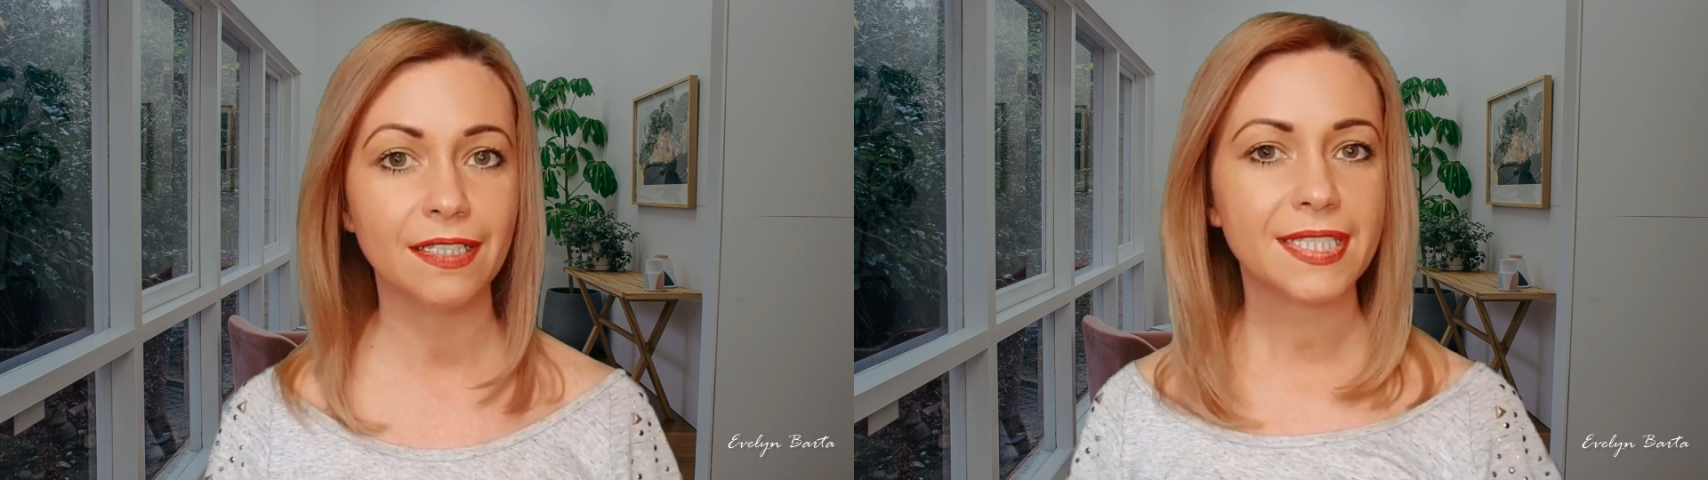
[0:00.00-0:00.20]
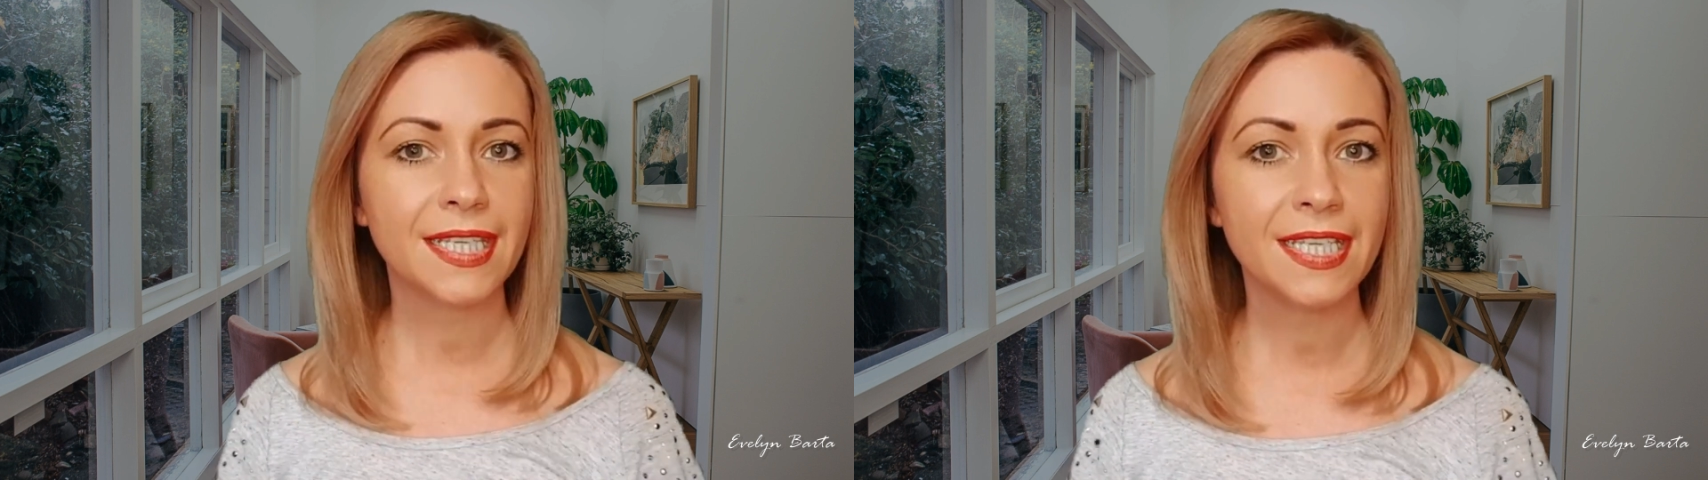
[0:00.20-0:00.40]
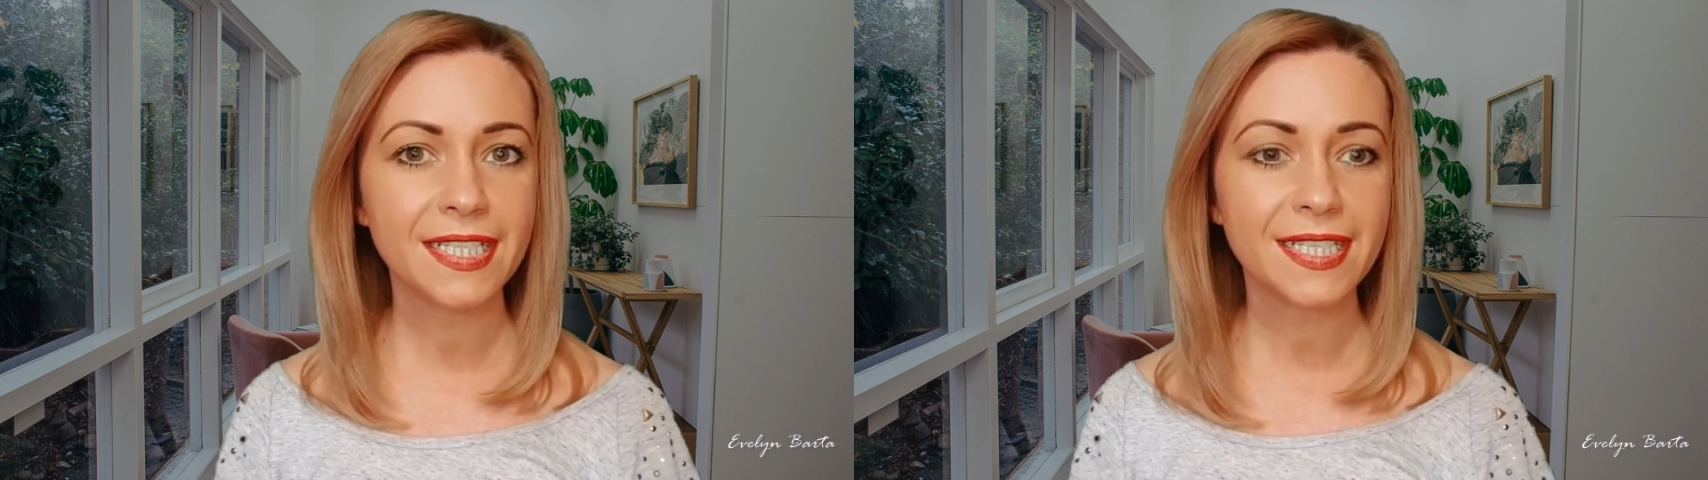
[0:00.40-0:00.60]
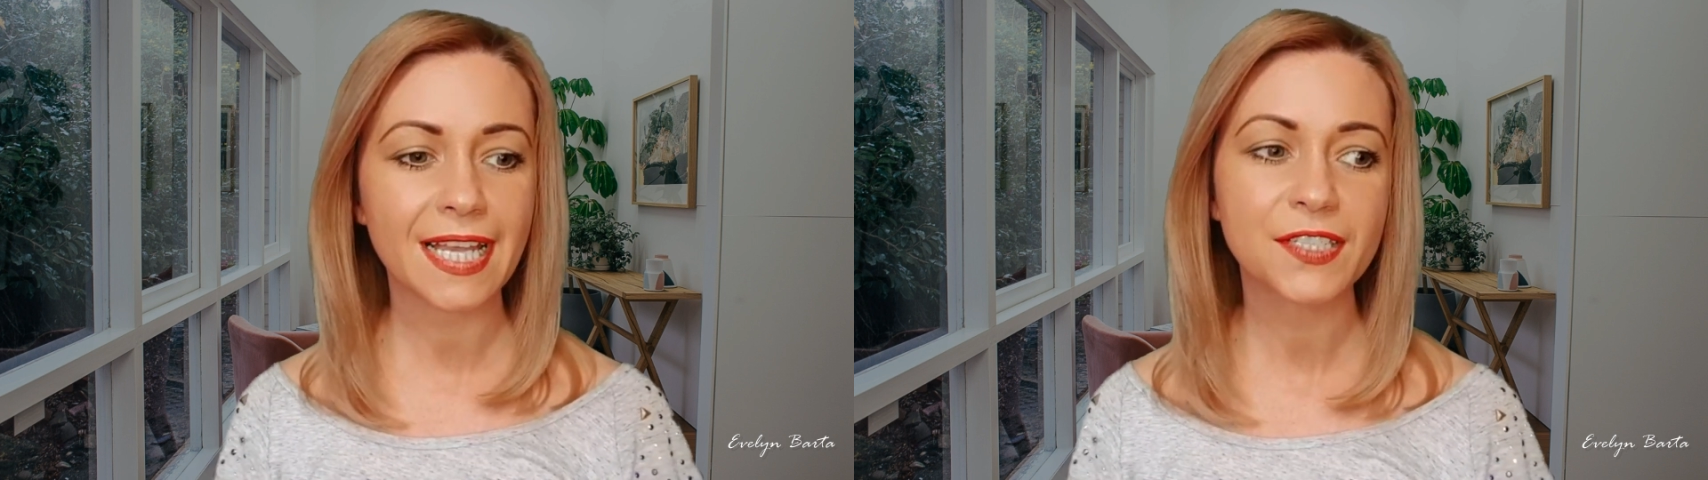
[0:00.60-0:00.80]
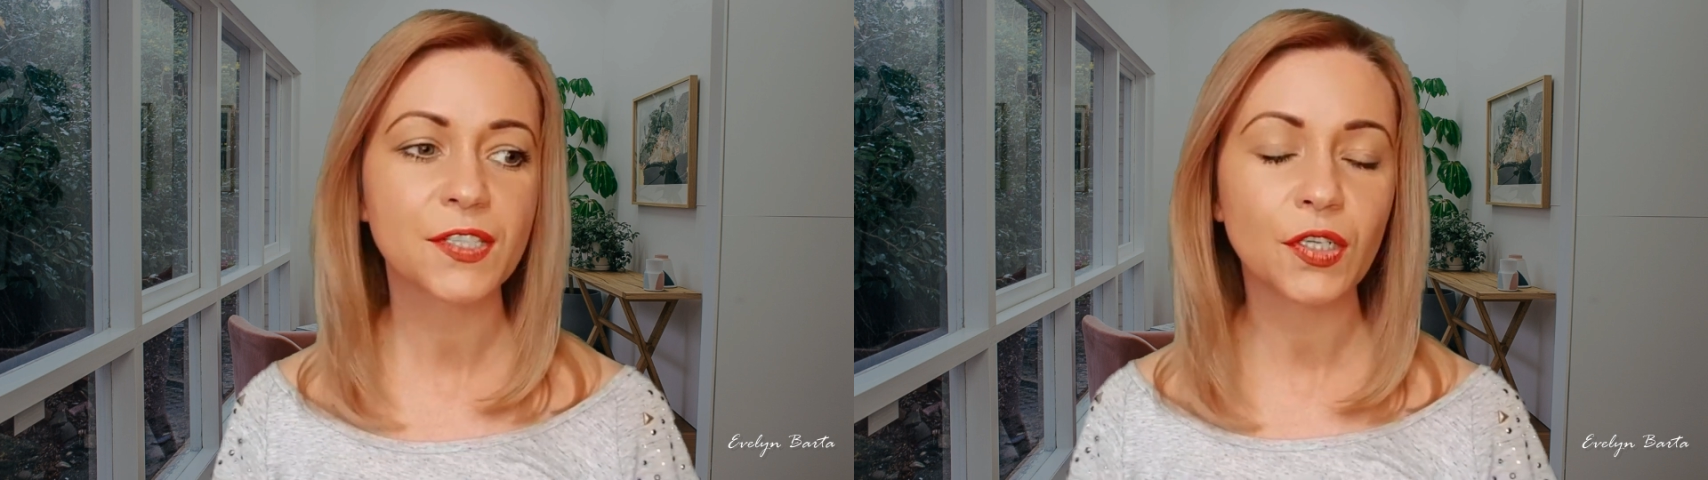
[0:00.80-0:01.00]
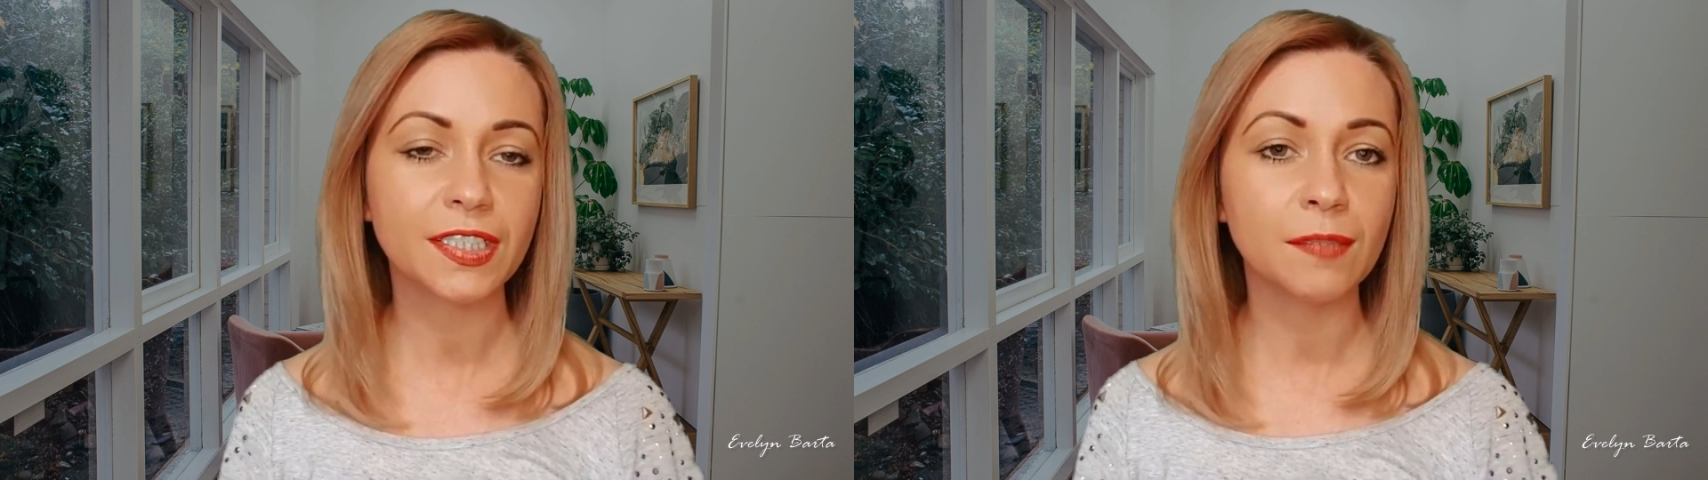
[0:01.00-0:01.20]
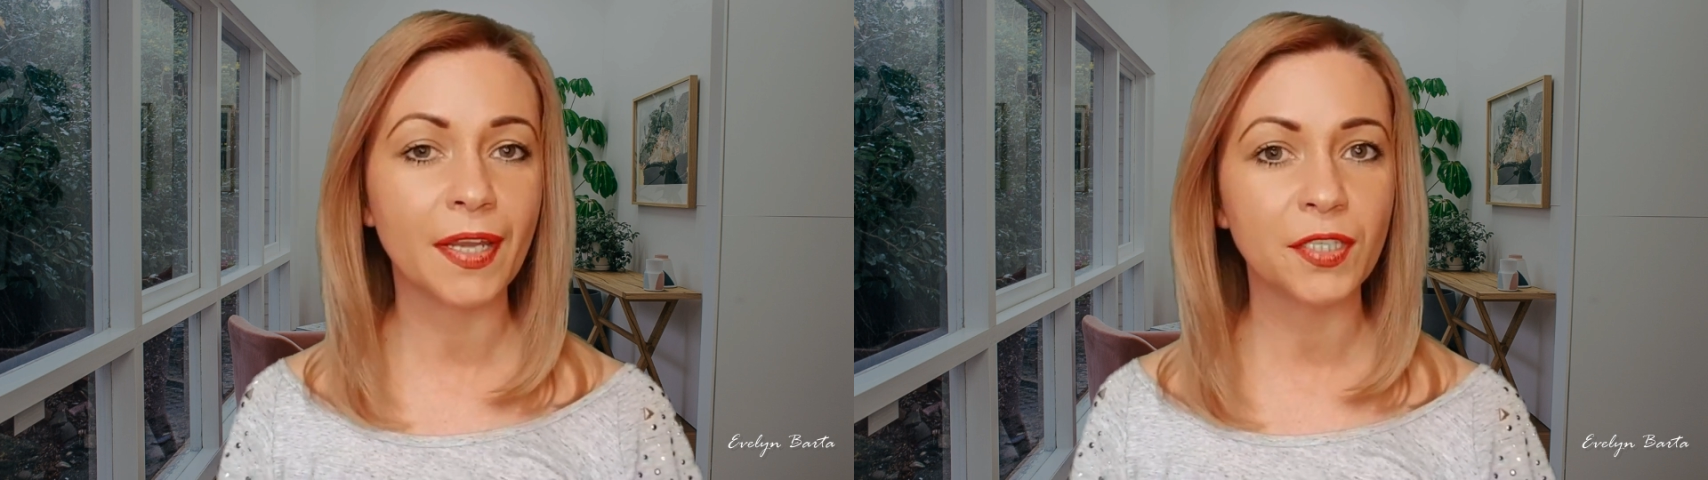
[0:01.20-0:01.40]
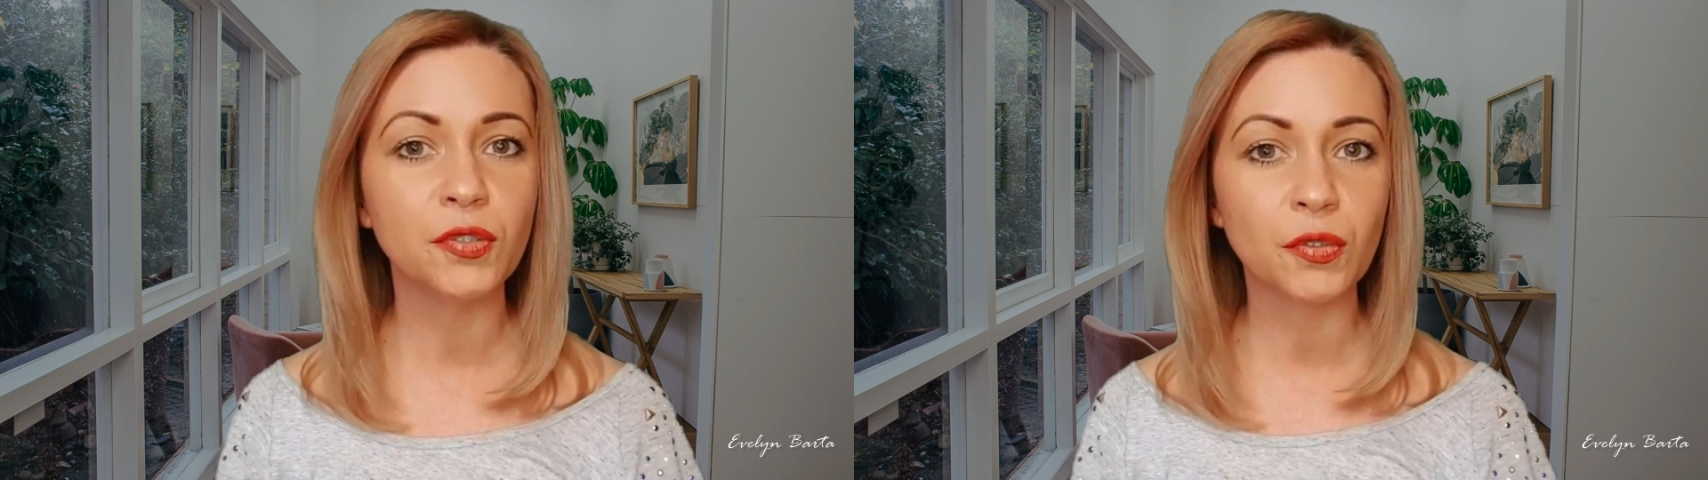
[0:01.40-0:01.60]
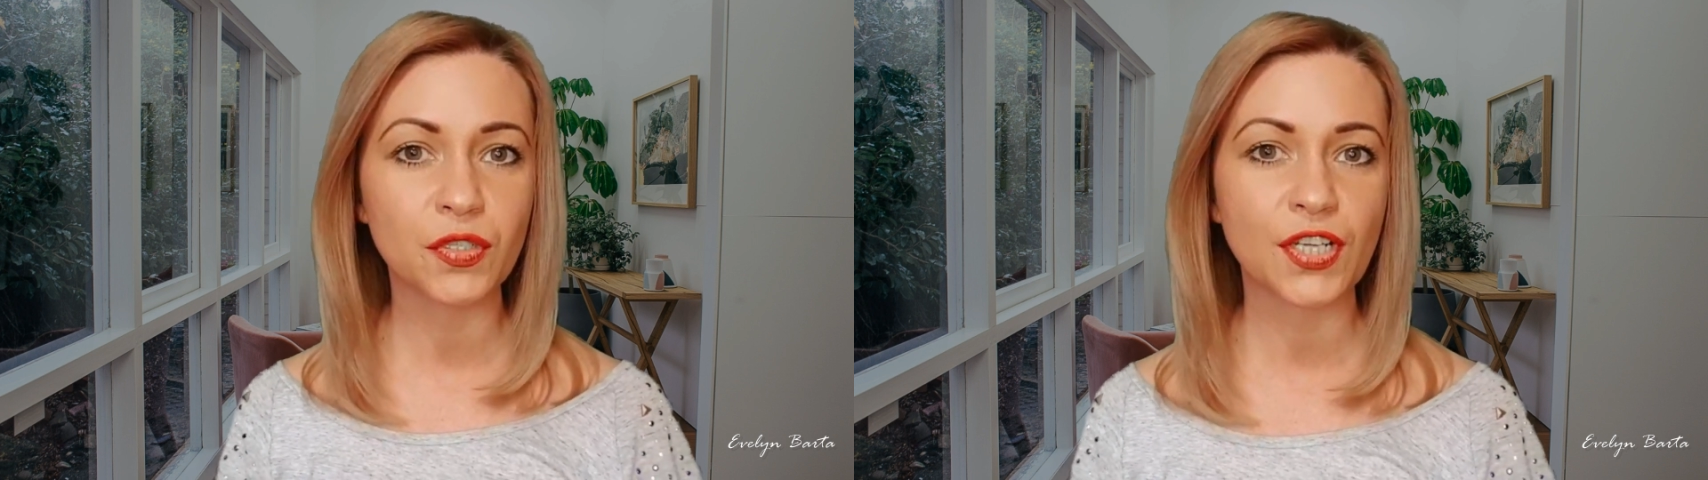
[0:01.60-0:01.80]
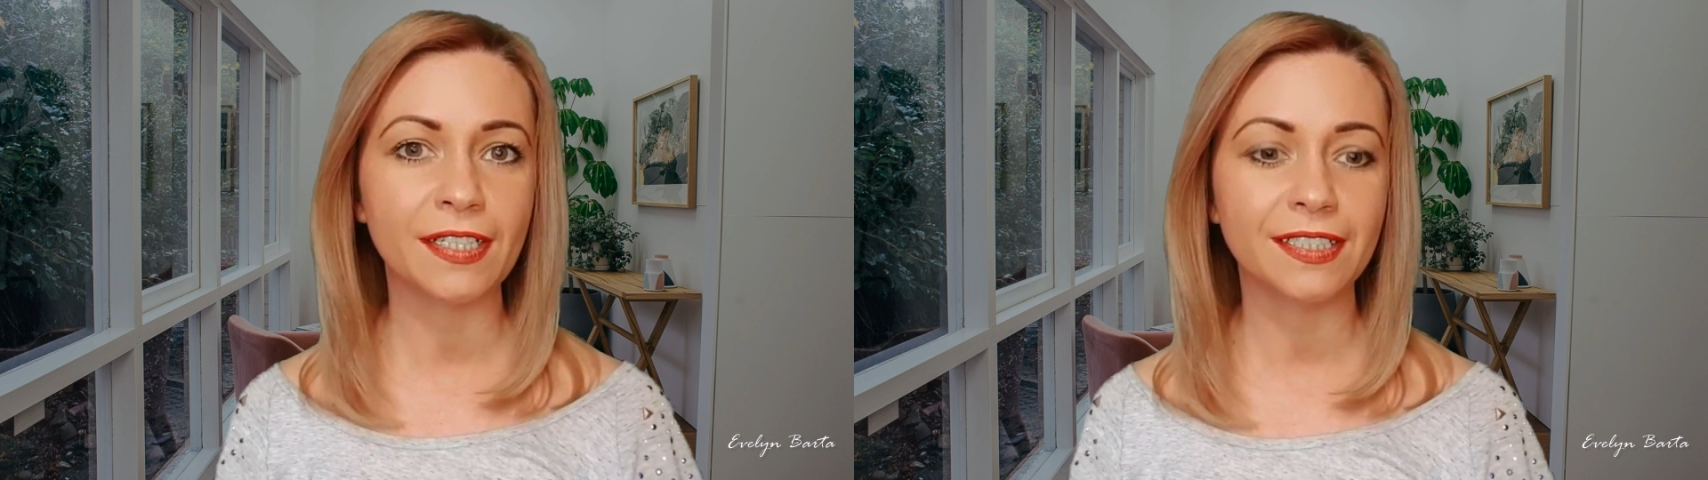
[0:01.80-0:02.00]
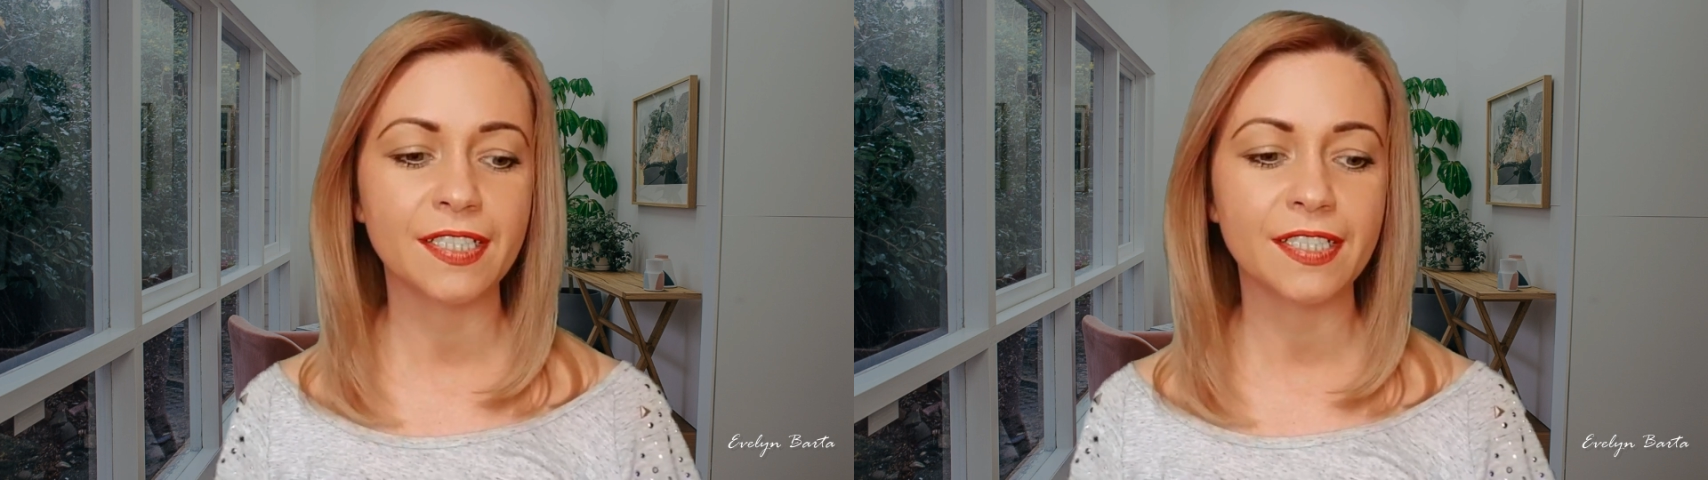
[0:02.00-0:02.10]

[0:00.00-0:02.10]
Since I started my YouTube channel,